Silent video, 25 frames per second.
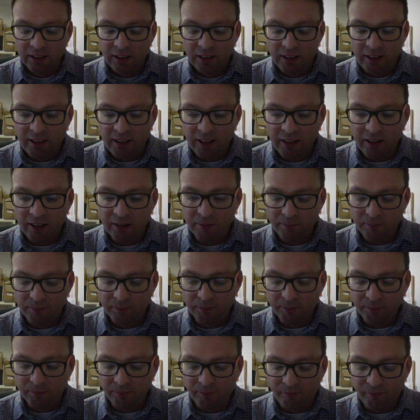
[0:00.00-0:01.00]
So,
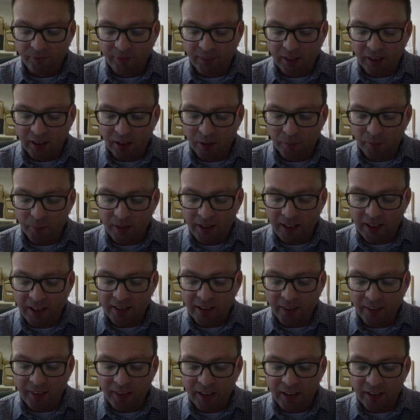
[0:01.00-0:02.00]
but yes,
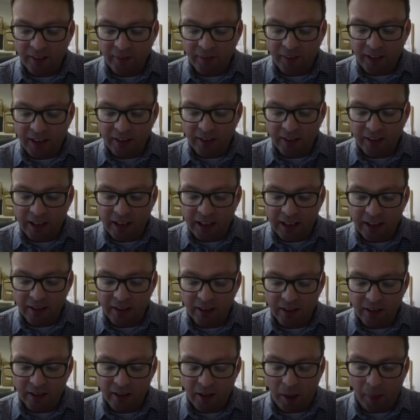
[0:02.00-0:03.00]
I think that the the
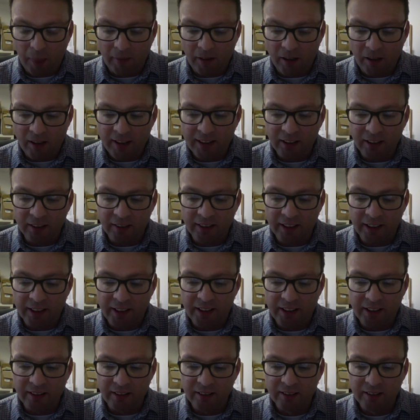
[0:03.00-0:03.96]
idleness